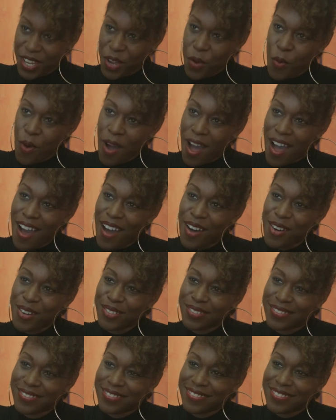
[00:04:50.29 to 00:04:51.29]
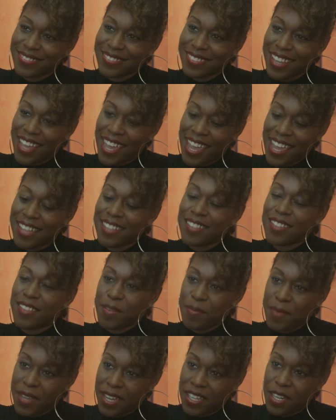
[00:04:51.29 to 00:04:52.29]
Wow.
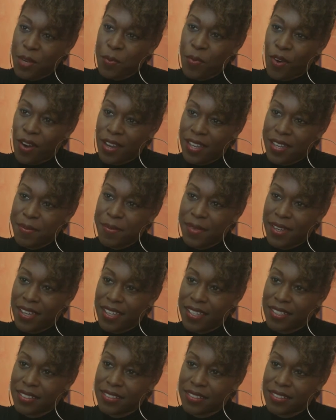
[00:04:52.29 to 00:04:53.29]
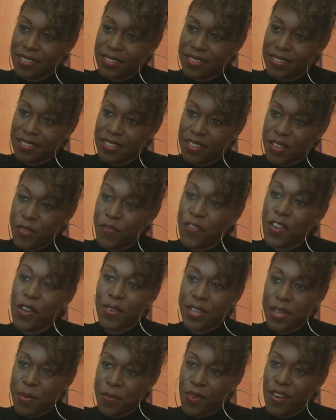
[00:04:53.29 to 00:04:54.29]
Handsome and a praying man.
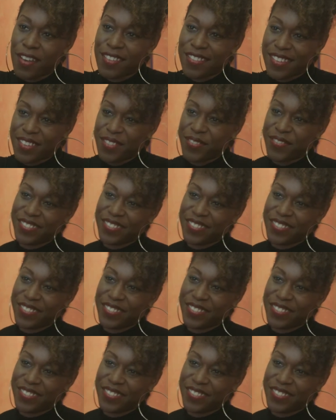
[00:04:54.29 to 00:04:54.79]
Very impressive.